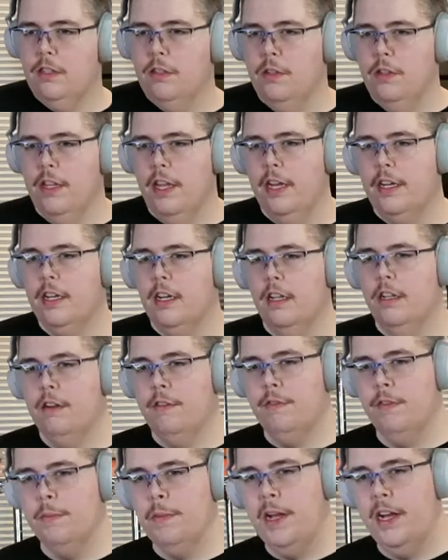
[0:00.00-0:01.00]
of doing that
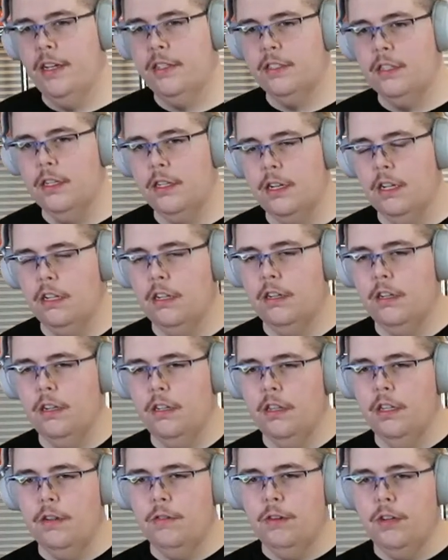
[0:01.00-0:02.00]
color for my accent color
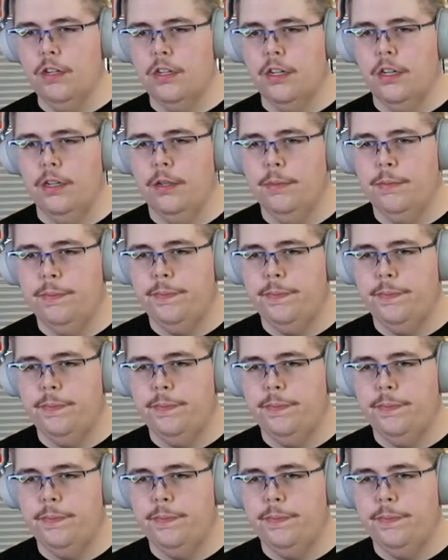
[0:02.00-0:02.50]
on the Rook.